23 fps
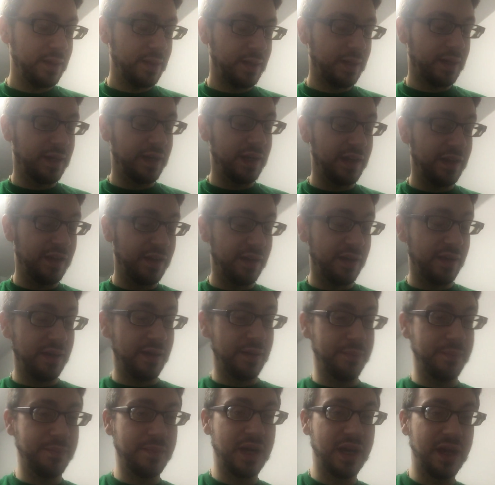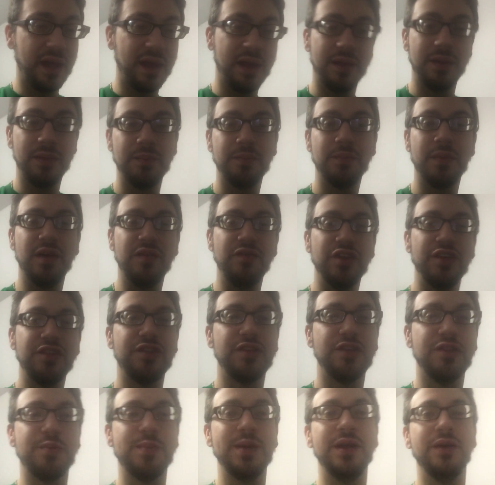My
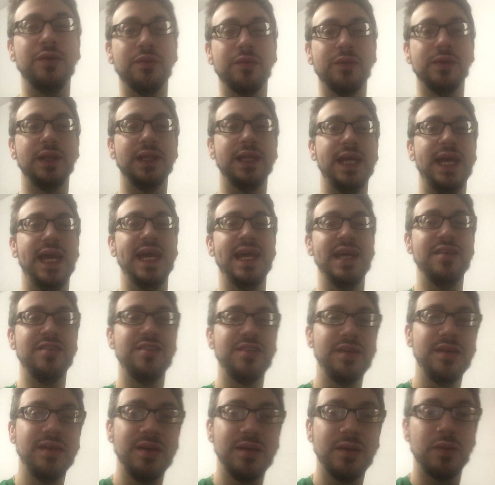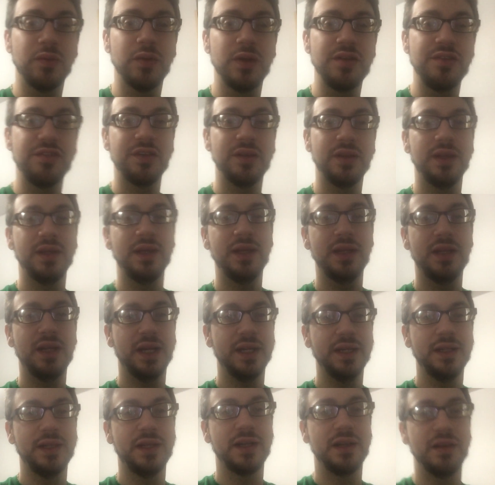vision's been really hazy recently,
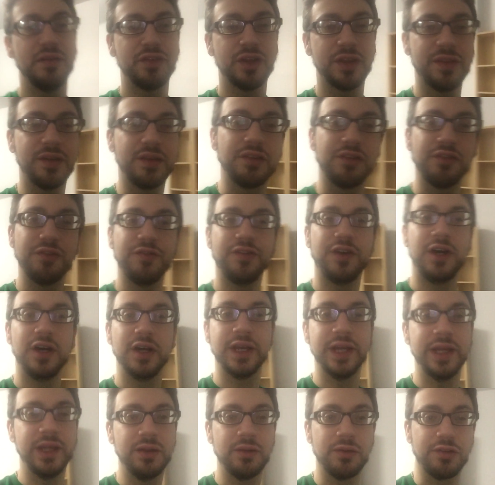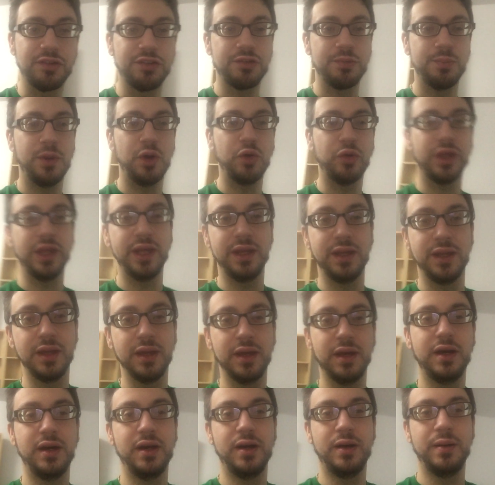kind of like everything's foggy or smoky,
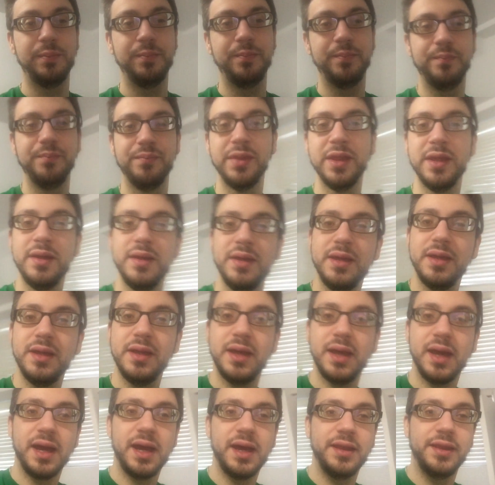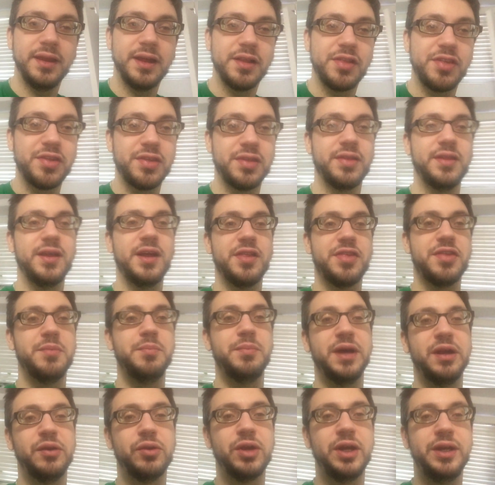and that's in
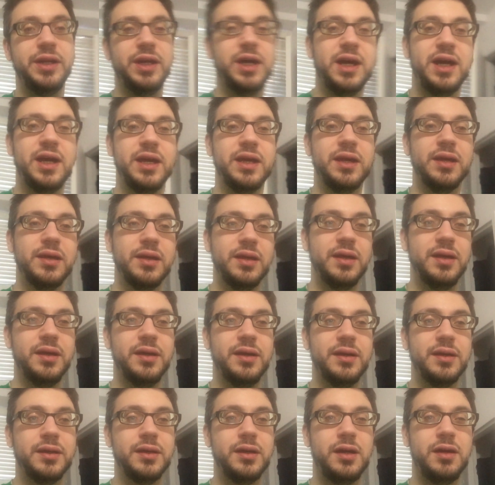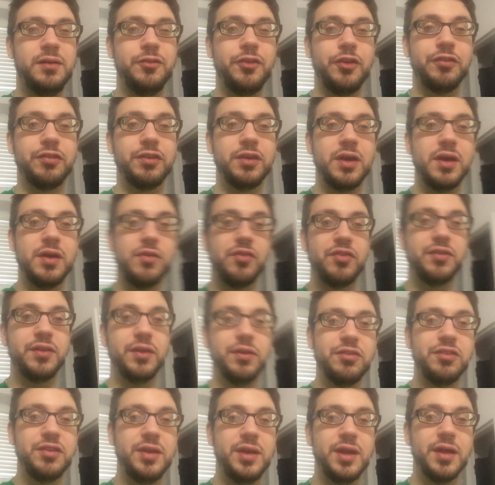my right eye. Obviously, I
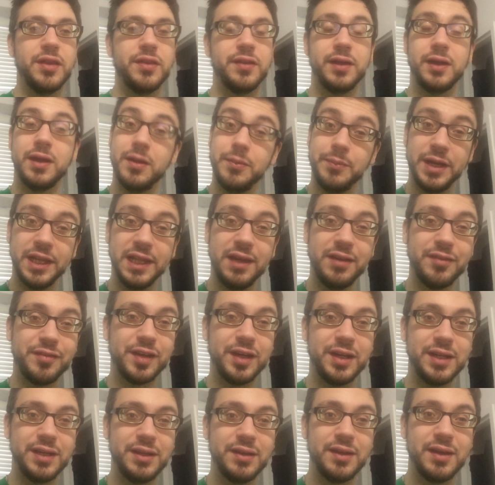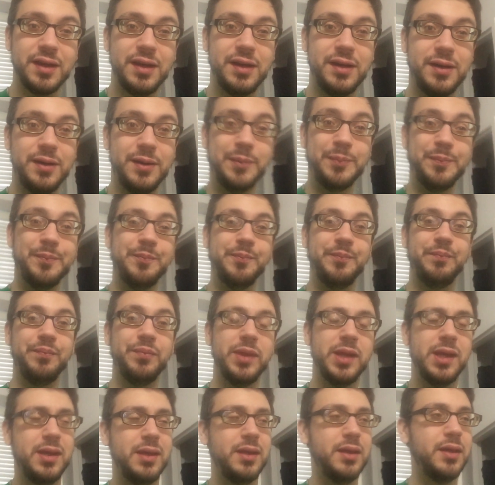still see nothing out of my left eye,
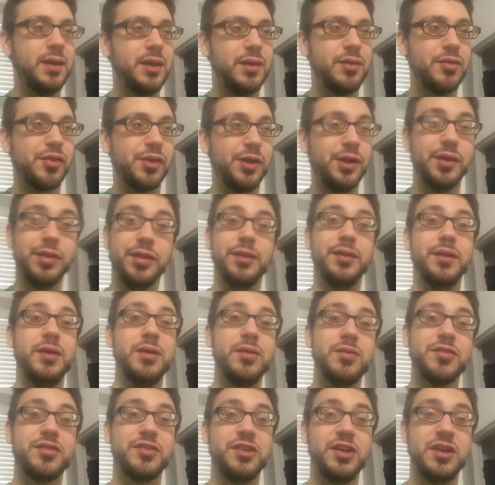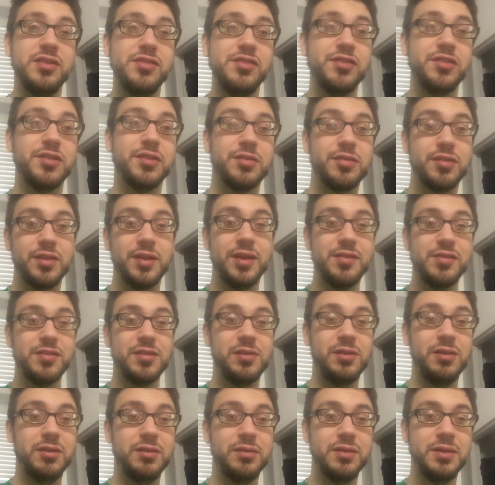so nothing there has changed, so that's
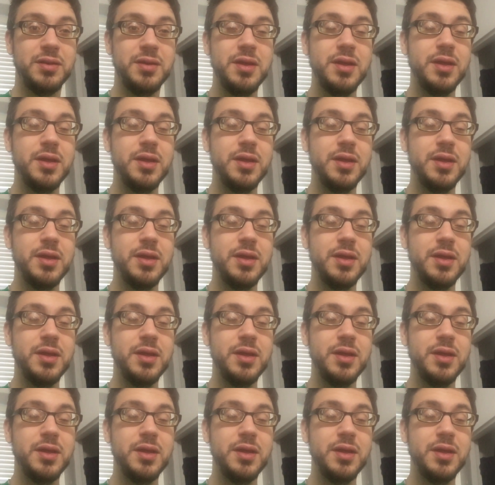good.